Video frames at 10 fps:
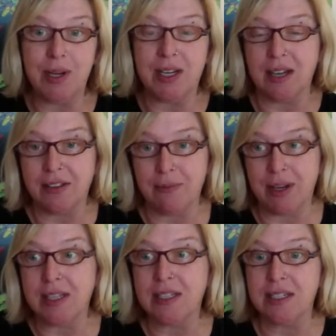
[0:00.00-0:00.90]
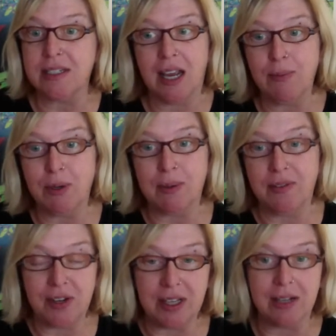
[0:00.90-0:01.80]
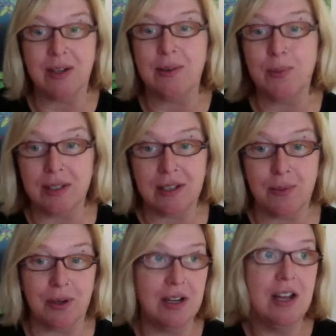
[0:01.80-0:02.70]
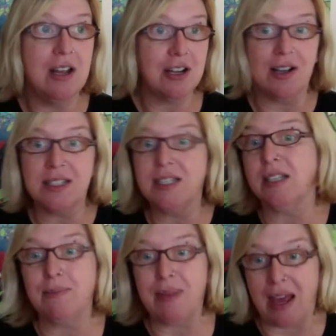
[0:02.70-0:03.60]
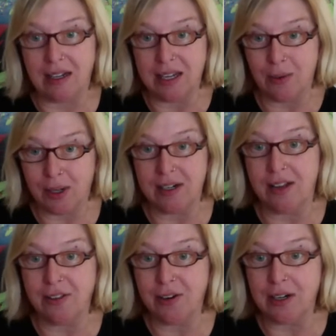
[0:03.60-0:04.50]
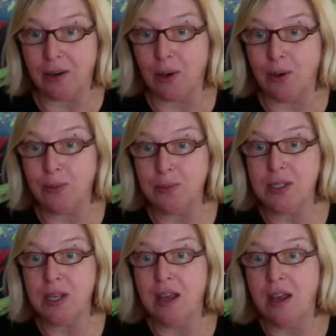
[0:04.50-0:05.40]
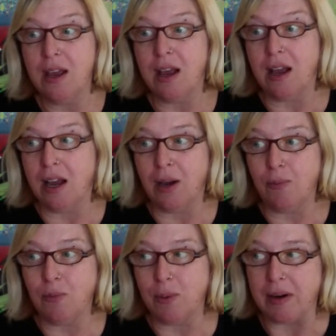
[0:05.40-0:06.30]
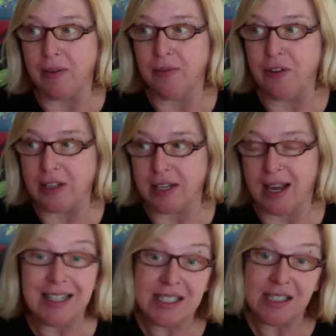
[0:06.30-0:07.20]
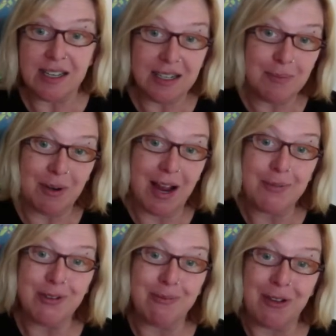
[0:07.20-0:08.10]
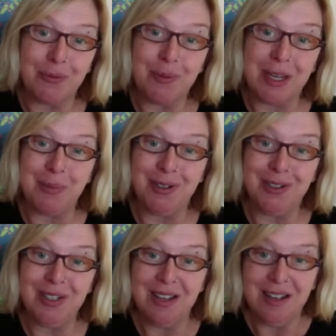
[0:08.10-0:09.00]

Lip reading: We can either make this time where we're feeling like we're constantly battling one another in our homes, where we're feeling isolated perhaps from other people,